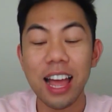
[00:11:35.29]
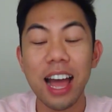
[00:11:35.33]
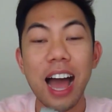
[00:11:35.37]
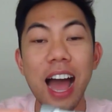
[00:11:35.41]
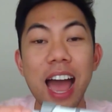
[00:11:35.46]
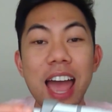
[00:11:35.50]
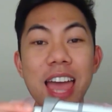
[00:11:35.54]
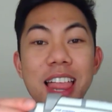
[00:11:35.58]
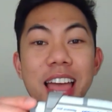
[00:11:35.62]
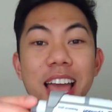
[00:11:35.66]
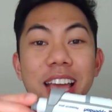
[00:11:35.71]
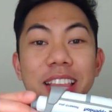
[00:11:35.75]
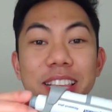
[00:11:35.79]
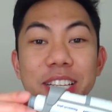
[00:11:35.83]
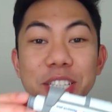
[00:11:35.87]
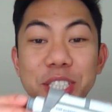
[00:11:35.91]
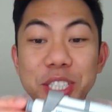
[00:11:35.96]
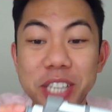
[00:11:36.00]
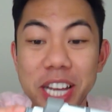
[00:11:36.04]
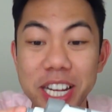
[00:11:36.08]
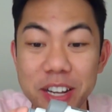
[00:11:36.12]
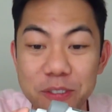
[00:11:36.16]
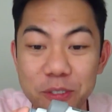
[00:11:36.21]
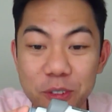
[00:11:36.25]
I like the
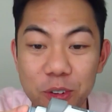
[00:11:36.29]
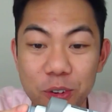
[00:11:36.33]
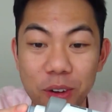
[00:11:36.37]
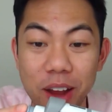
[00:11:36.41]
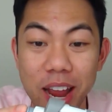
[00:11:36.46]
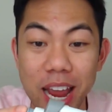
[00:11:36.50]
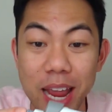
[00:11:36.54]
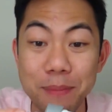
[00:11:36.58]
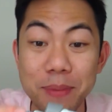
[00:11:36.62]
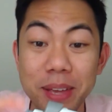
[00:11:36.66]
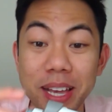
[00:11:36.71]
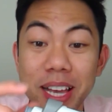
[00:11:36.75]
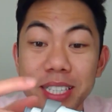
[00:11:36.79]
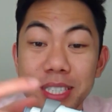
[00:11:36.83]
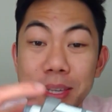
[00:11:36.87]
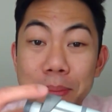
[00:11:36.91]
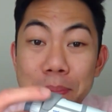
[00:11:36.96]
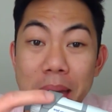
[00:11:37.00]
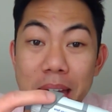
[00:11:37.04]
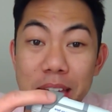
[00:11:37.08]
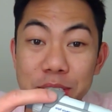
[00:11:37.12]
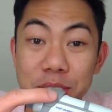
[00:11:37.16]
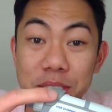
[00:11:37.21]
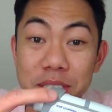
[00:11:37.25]
shade of gray because it
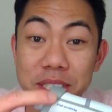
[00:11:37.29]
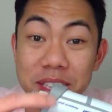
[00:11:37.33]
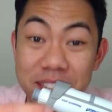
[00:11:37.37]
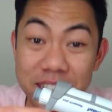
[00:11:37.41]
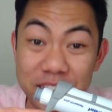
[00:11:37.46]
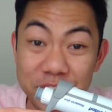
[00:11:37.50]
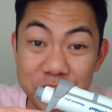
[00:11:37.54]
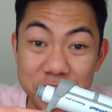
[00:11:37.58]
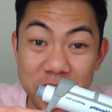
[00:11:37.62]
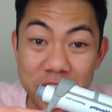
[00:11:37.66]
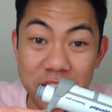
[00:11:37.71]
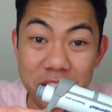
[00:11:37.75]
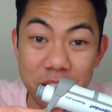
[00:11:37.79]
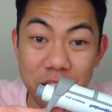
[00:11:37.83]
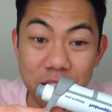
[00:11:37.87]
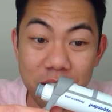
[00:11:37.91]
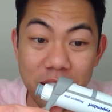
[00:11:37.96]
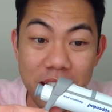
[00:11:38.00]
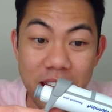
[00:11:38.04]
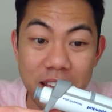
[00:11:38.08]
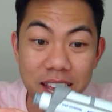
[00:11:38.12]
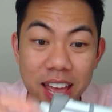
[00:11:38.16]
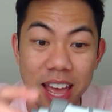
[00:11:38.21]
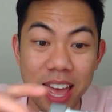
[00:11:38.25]
matches this shade of
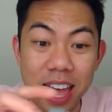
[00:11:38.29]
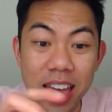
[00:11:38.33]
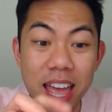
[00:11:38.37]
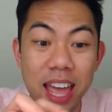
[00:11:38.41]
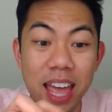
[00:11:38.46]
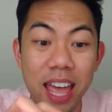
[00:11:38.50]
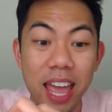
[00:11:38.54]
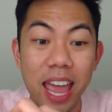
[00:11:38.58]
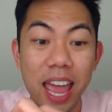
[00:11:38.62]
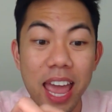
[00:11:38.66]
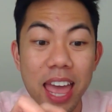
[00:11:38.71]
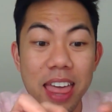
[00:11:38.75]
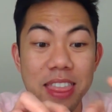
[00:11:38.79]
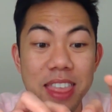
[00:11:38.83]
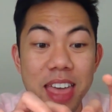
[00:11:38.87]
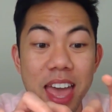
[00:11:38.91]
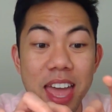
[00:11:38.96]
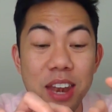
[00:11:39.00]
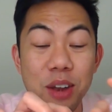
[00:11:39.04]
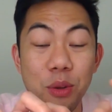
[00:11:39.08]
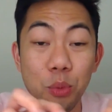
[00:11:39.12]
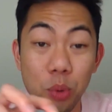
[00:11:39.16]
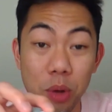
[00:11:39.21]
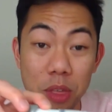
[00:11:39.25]
gray and
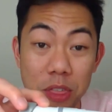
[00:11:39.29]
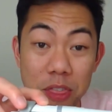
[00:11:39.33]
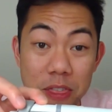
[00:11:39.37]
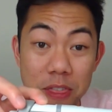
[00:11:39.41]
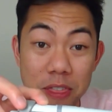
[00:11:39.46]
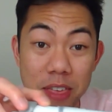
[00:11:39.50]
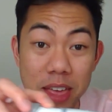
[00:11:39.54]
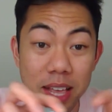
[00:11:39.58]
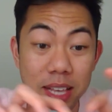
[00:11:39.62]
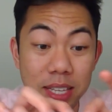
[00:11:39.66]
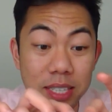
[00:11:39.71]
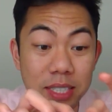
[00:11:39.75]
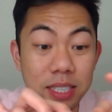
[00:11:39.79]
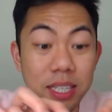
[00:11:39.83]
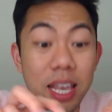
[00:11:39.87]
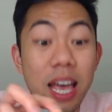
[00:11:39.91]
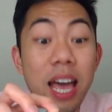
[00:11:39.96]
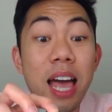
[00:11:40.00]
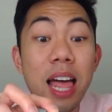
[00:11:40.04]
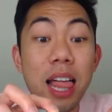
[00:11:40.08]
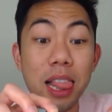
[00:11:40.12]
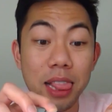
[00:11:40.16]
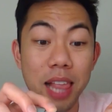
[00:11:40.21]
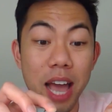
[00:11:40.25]
then with this
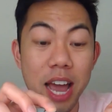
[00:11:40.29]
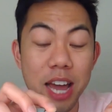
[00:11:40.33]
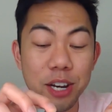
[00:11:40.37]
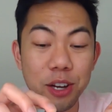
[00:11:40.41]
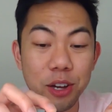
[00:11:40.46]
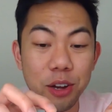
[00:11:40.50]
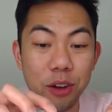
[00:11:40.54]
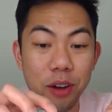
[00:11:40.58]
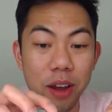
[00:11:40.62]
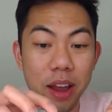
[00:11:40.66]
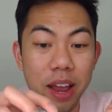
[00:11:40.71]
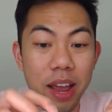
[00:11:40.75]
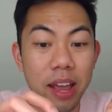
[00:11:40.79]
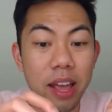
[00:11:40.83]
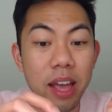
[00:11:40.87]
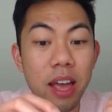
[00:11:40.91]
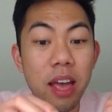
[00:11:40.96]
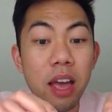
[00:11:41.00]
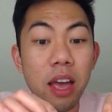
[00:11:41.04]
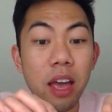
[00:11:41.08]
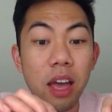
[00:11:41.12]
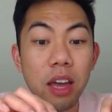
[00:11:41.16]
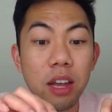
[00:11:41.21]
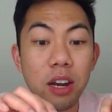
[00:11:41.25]
lighter gray,
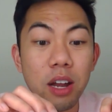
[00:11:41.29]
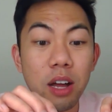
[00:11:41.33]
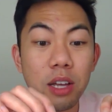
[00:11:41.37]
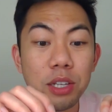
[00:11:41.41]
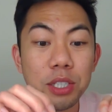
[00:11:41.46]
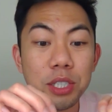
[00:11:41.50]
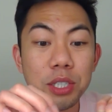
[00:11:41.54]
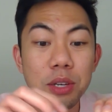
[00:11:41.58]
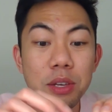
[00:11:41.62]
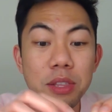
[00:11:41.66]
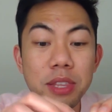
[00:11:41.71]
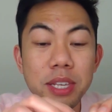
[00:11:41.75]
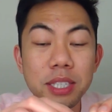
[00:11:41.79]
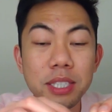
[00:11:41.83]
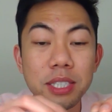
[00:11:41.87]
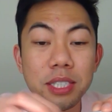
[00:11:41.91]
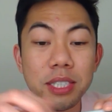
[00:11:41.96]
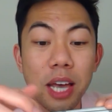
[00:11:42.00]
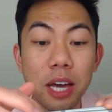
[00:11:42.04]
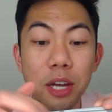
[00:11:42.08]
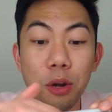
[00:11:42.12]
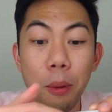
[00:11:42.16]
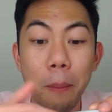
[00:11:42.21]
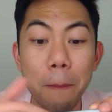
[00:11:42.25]
and also the
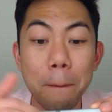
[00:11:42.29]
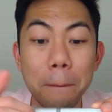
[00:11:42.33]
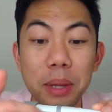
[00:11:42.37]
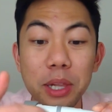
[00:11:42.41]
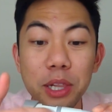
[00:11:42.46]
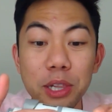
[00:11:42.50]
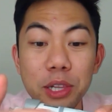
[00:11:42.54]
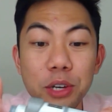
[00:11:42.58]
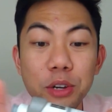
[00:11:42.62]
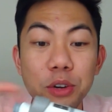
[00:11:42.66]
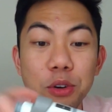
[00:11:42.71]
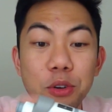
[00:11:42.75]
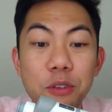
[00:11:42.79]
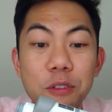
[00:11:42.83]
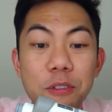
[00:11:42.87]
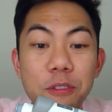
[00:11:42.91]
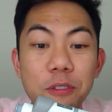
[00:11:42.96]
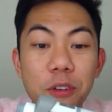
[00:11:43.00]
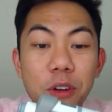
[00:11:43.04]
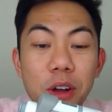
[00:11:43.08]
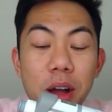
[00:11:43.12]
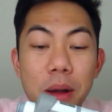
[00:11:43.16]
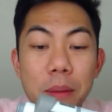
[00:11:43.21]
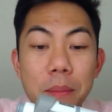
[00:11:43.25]
subtle blue
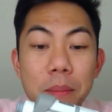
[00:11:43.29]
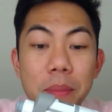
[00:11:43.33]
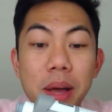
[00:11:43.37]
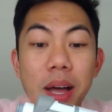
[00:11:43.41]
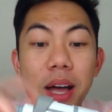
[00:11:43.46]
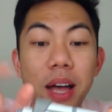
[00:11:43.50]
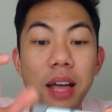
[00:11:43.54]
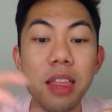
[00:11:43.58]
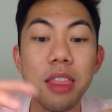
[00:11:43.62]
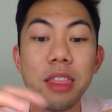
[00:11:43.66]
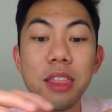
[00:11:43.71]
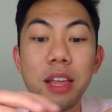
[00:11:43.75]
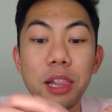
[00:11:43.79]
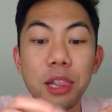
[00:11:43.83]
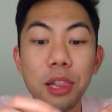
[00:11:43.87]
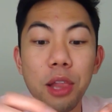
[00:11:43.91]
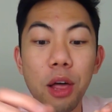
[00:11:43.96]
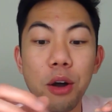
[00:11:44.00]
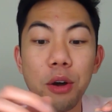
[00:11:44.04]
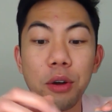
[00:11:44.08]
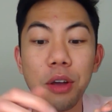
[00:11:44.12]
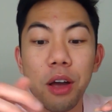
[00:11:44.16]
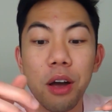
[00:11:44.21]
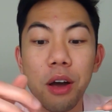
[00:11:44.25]
from the
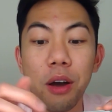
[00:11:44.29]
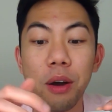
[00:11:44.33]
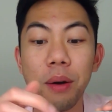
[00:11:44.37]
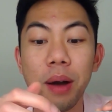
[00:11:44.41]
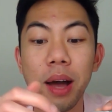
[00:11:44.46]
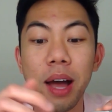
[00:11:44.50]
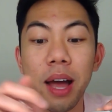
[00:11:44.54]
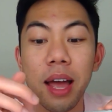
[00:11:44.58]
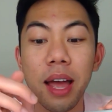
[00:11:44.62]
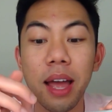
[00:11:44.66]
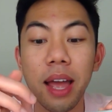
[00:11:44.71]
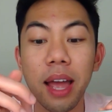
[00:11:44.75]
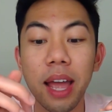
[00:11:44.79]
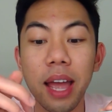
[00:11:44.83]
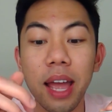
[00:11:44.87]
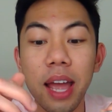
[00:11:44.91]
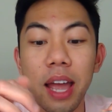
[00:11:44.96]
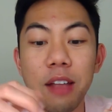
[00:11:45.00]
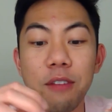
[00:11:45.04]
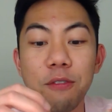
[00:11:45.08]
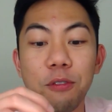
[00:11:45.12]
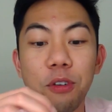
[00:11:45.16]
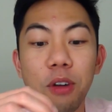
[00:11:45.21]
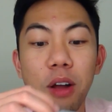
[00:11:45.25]
logo
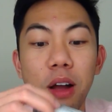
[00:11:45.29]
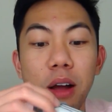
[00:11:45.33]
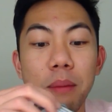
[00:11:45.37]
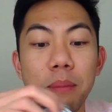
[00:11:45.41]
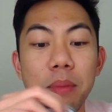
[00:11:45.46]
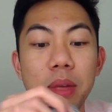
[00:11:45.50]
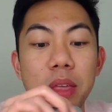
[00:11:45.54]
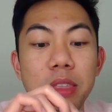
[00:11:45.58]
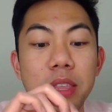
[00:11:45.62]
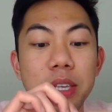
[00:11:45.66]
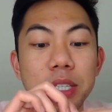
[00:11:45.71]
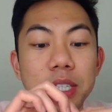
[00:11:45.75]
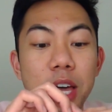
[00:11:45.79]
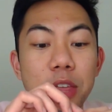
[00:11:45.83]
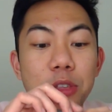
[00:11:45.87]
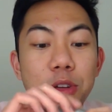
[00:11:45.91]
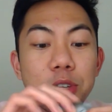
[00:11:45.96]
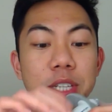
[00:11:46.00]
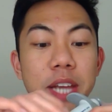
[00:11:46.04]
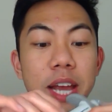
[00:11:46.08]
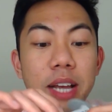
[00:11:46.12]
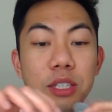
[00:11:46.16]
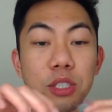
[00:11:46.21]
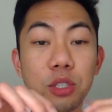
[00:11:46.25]
and from this other
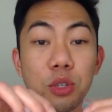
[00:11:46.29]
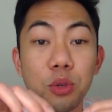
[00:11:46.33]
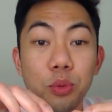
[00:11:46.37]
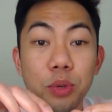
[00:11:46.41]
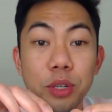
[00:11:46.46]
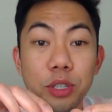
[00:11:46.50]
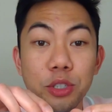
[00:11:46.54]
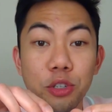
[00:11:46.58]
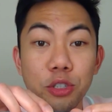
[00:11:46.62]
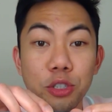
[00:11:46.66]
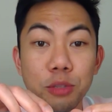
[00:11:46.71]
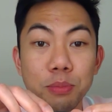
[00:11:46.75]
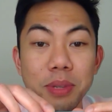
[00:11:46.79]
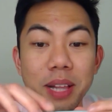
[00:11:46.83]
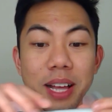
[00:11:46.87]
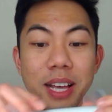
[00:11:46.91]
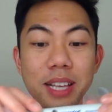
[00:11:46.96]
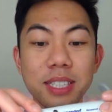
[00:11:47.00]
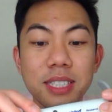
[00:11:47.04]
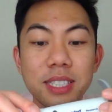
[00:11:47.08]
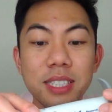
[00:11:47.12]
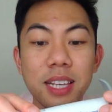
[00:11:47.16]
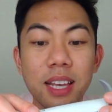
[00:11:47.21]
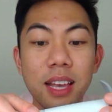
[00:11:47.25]
text, Research
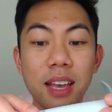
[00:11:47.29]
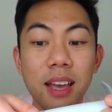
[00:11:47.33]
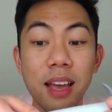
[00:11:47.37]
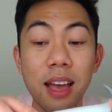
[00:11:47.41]
Plus.